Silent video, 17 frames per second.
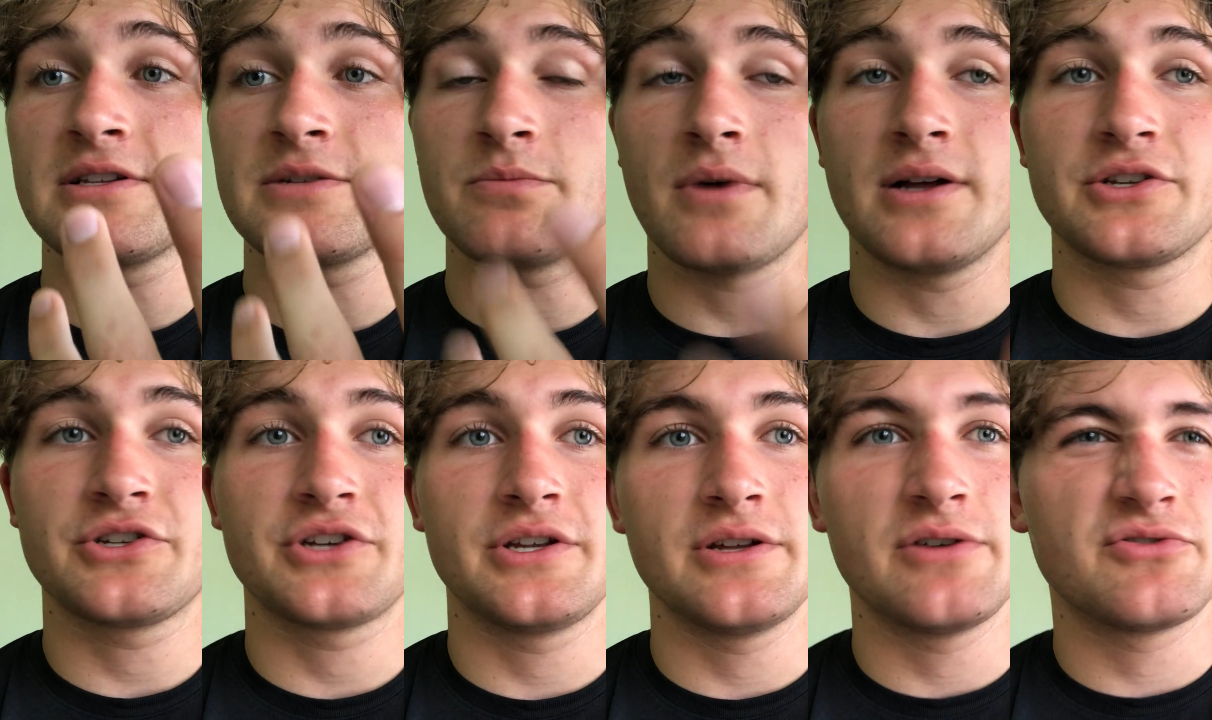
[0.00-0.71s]
as
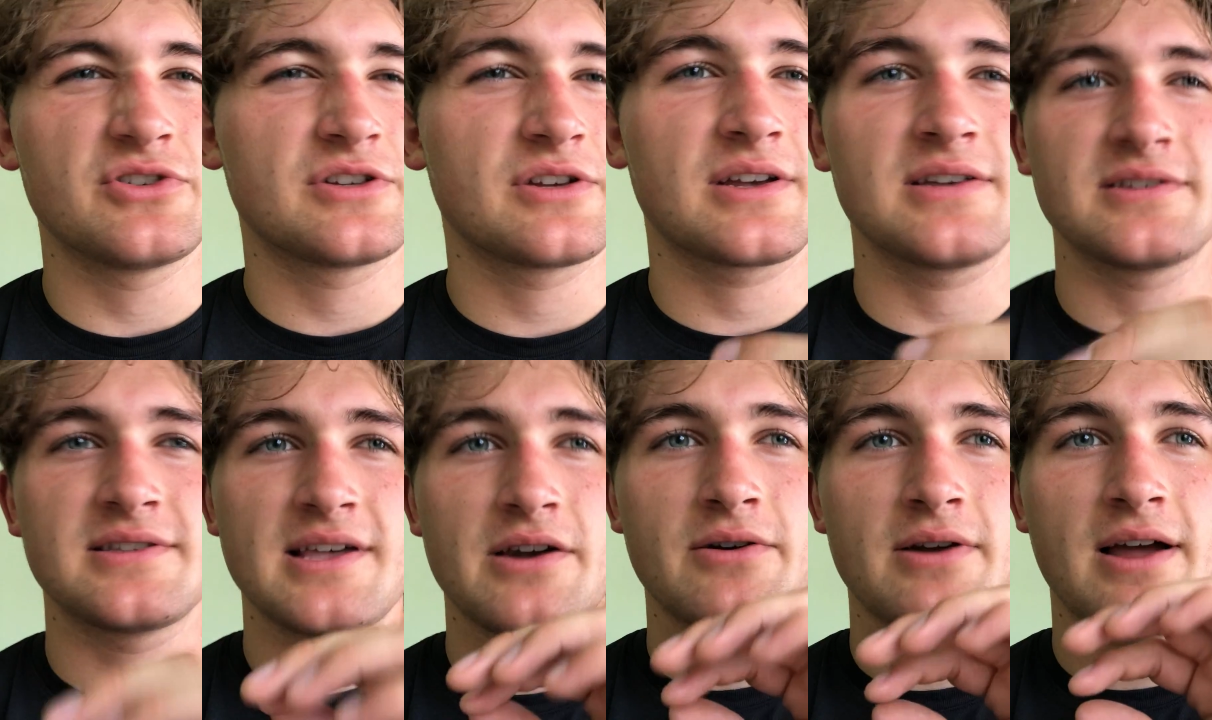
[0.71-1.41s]
much, just because
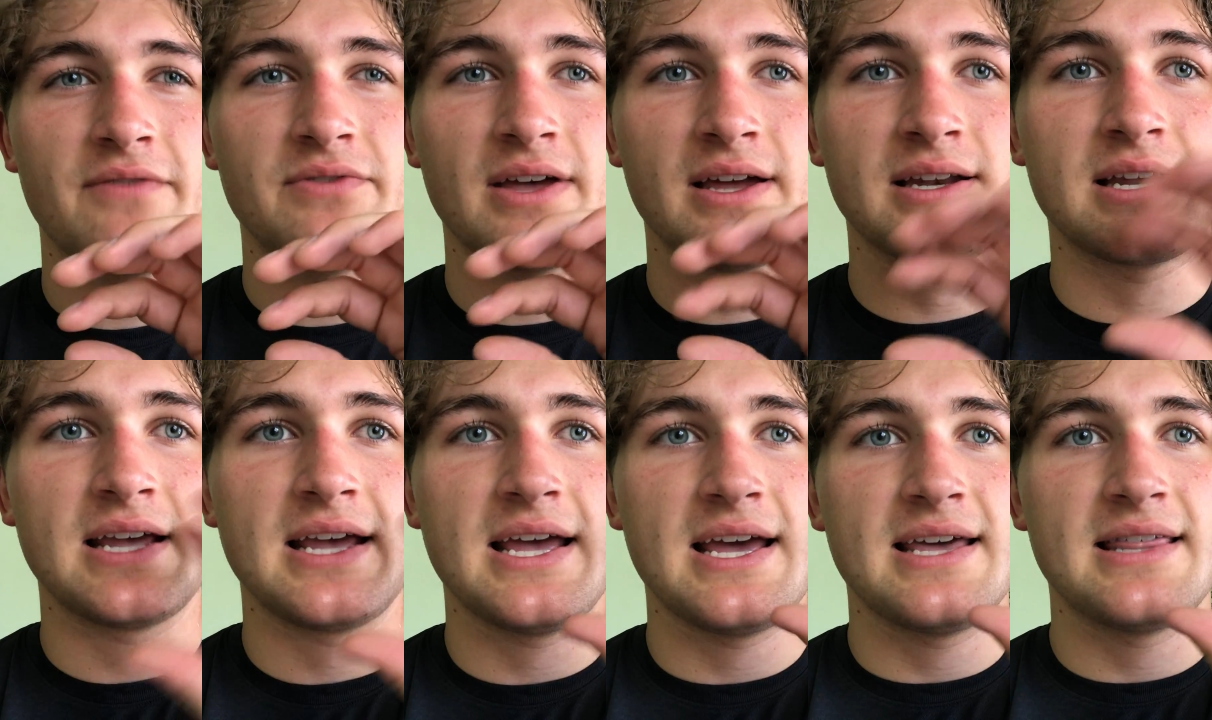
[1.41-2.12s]
they don't have
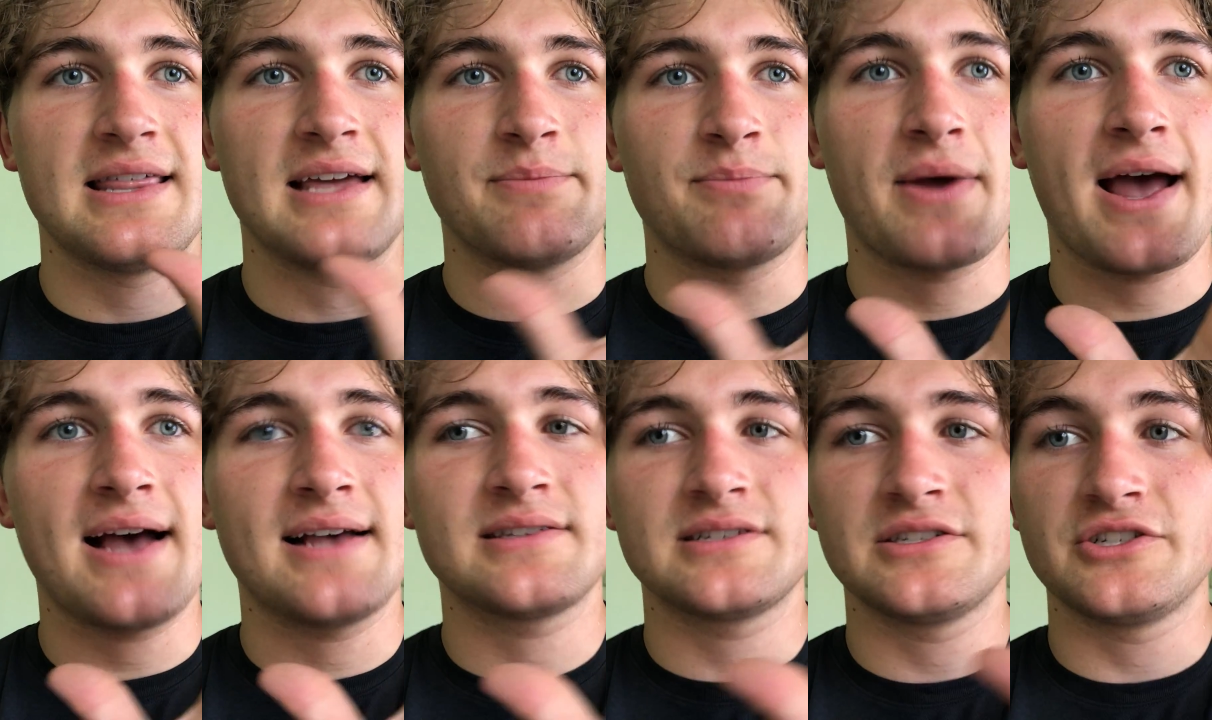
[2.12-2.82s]
that
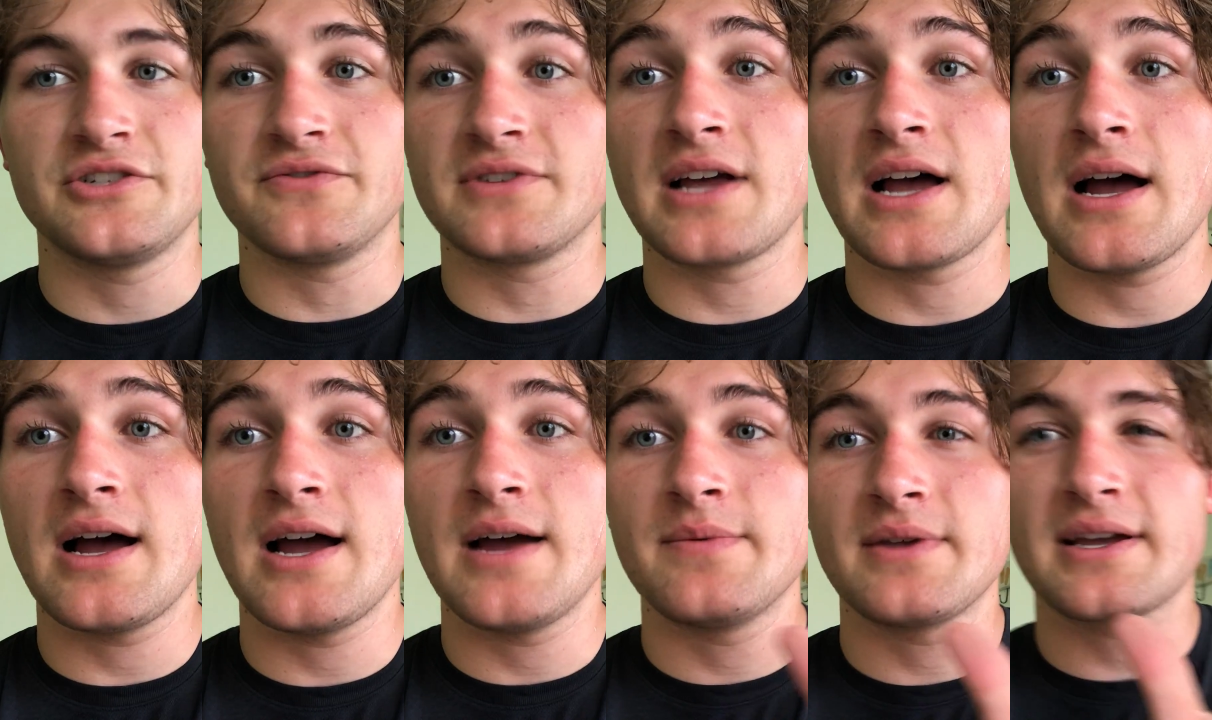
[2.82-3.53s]
passage of
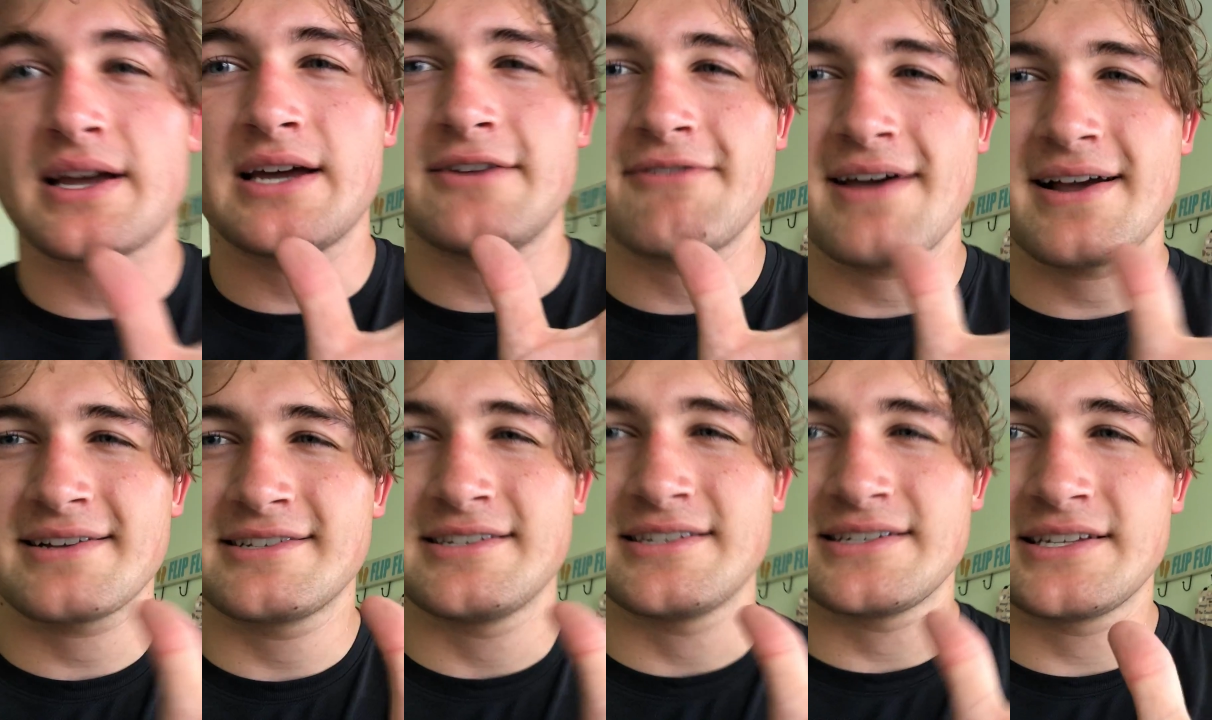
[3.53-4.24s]
time, that kind of
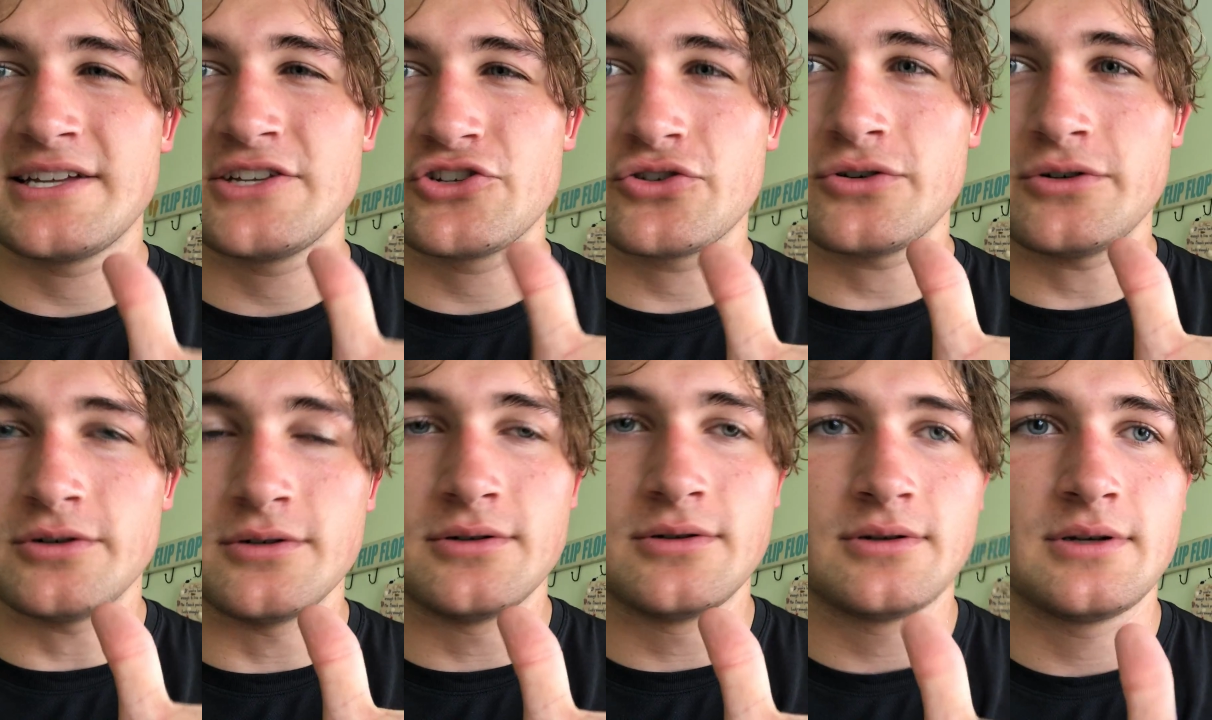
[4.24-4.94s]
existential